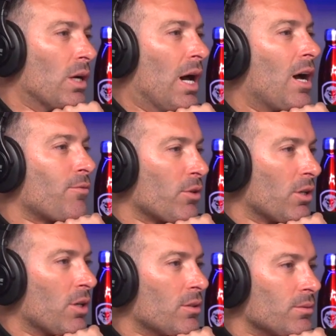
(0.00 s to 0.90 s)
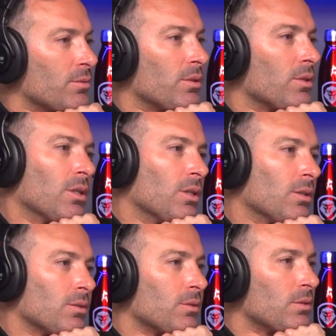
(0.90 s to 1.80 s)
Africa and
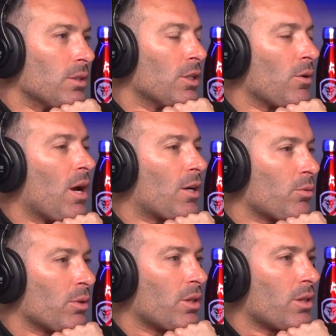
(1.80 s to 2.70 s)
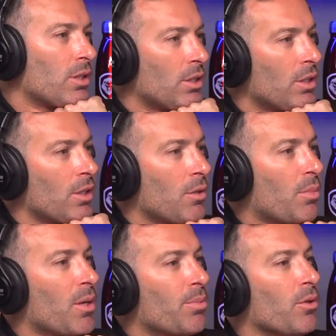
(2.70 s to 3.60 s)
interact with
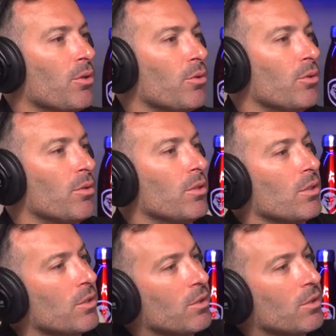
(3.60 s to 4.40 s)
people who